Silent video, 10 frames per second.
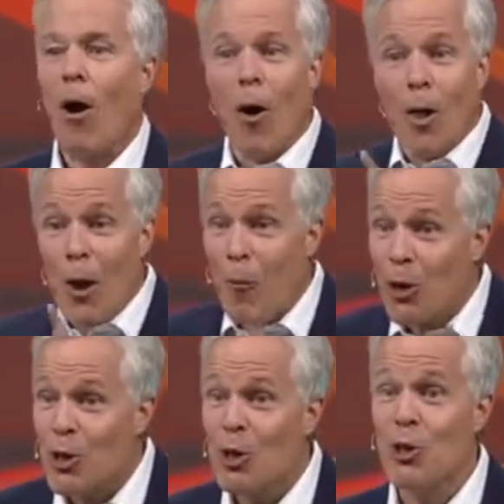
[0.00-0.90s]
All I
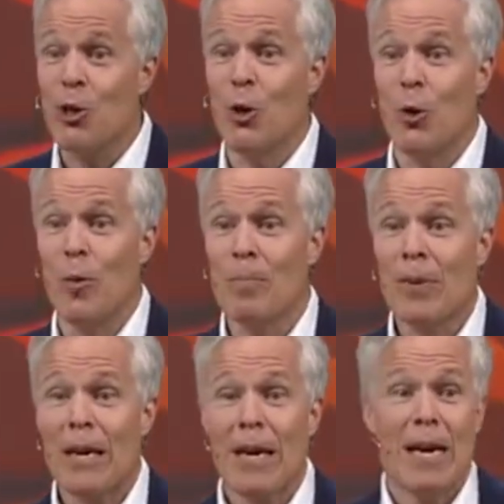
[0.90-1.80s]
want you to do
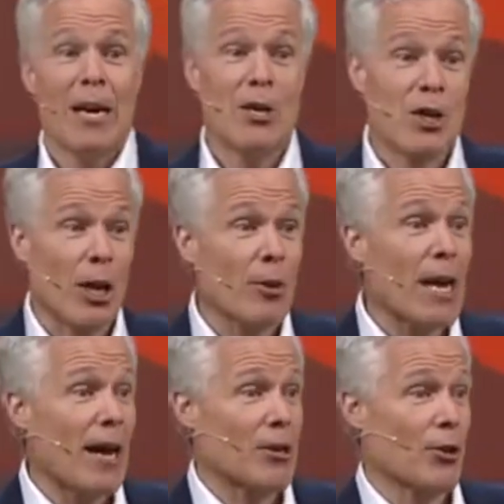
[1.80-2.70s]
is share
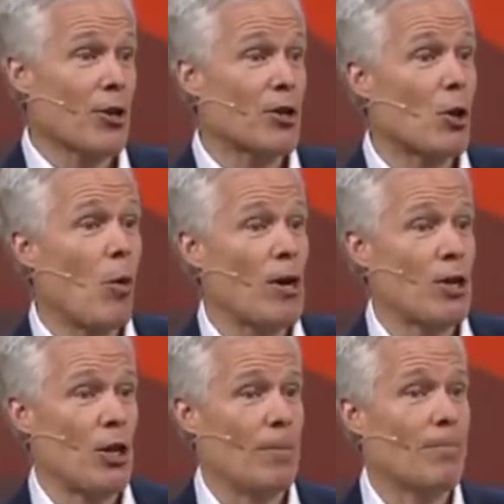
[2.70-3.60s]
the answer to this
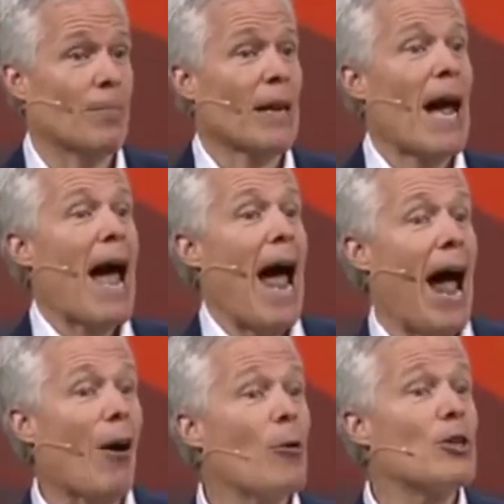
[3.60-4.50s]
question.
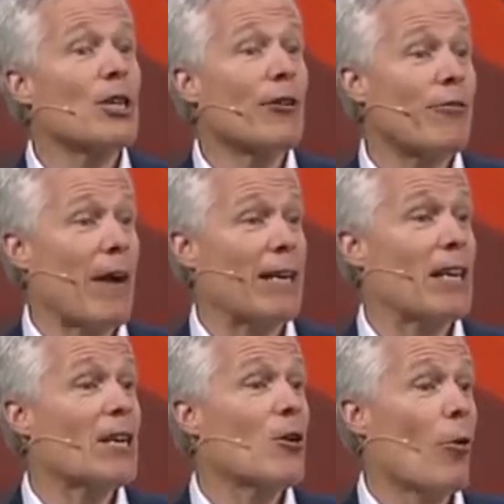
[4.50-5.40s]
How is it
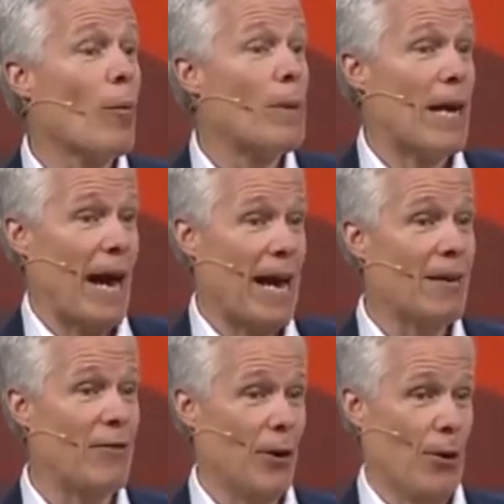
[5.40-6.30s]
affecting your
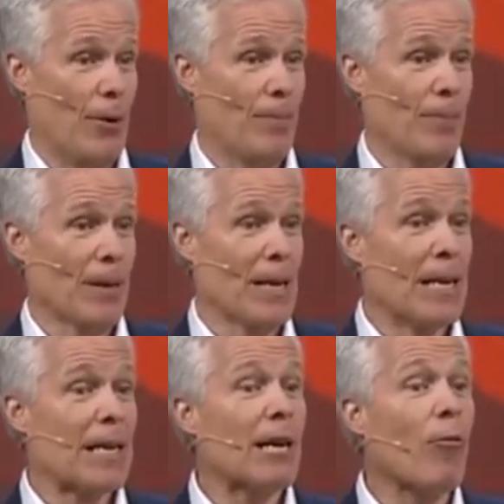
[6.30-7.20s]
behavior?
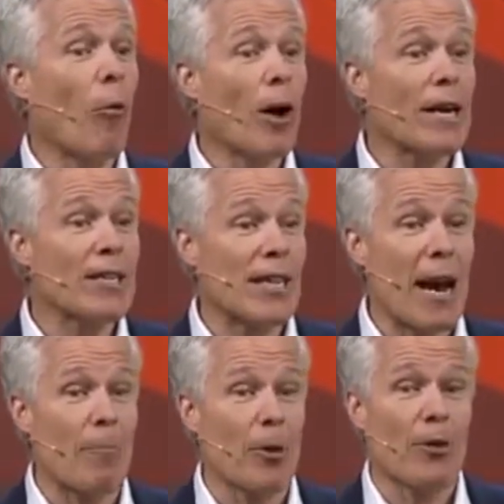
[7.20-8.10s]
Give one
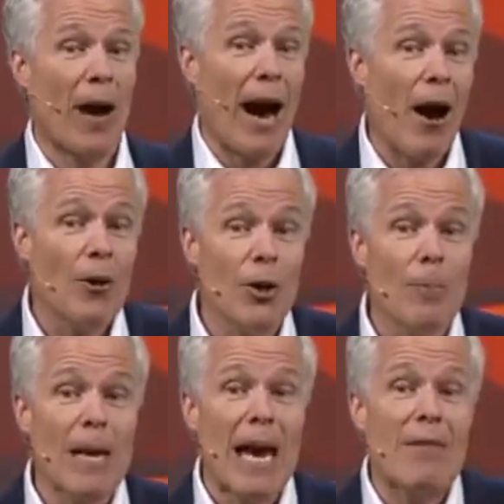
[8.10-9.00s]
example of how you're
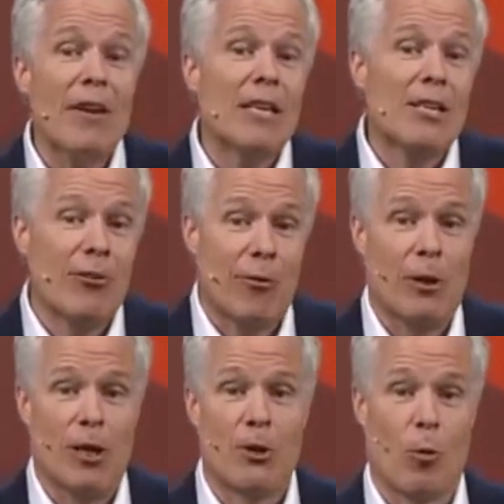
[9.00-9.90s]
behaving
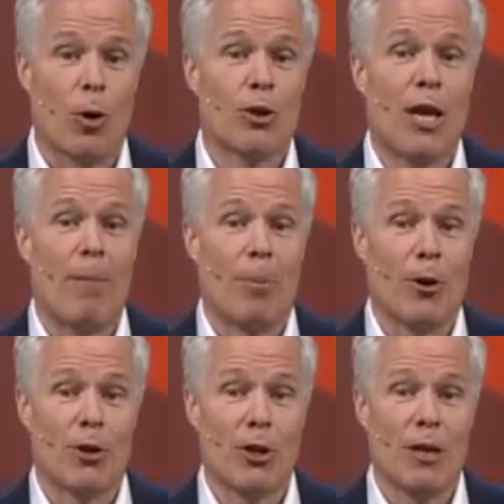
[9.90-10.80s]
differently towards that
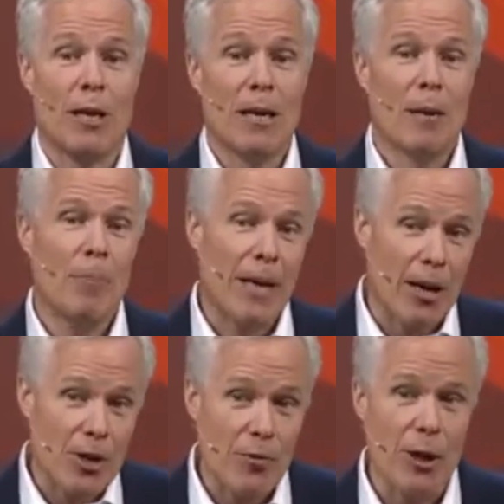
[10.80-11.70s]
person
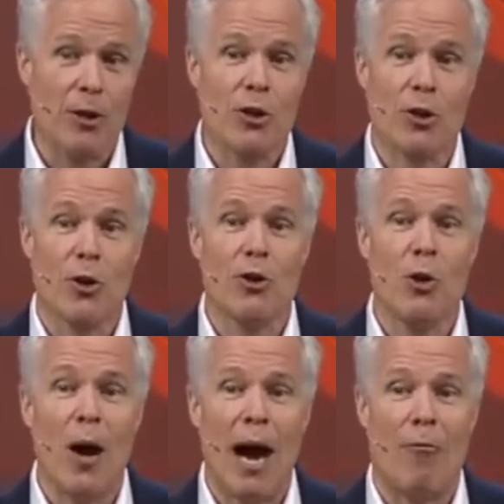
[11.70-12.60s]
because of the concerns
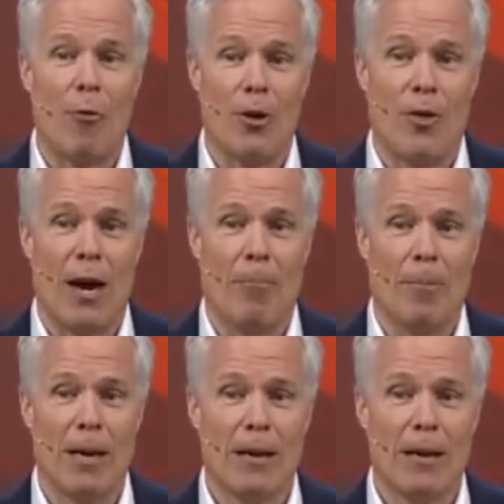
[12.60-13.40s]
you have with them.